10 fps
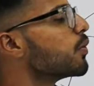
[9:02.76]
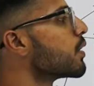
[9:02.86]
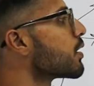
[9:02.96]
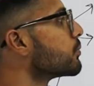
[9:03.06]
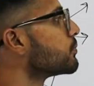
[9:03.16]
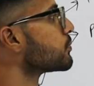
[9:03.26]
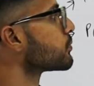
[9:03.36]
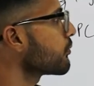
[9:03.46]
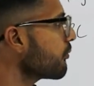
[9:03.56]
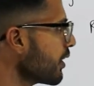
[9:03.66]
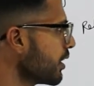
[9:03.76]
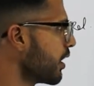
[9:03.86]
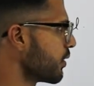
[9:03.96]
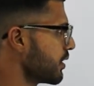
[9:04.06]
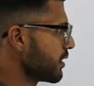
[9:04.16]
counter.
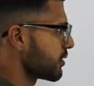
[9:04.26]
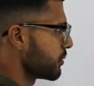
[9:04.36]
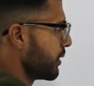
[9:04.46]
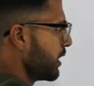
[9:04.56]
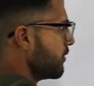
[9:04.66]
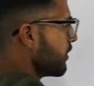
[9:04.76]
Now this may